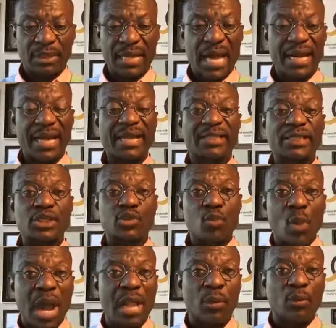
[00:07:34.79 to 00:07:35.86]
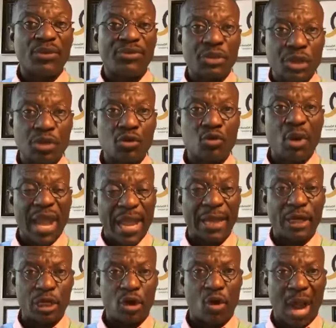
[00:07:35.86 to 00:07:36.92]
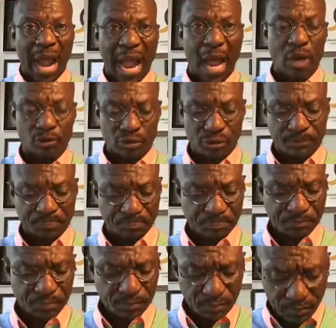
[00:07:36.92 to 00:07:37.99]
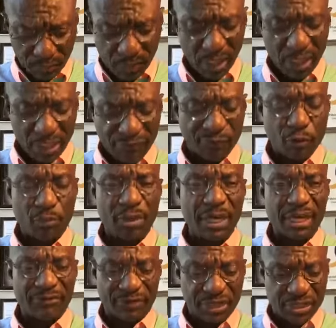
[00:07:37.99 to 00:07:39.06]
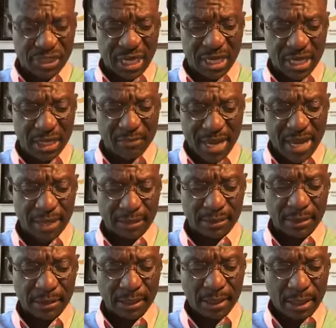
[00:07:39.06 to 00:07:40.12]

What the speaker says: that it is well with you and your house. If you believe it, say amen.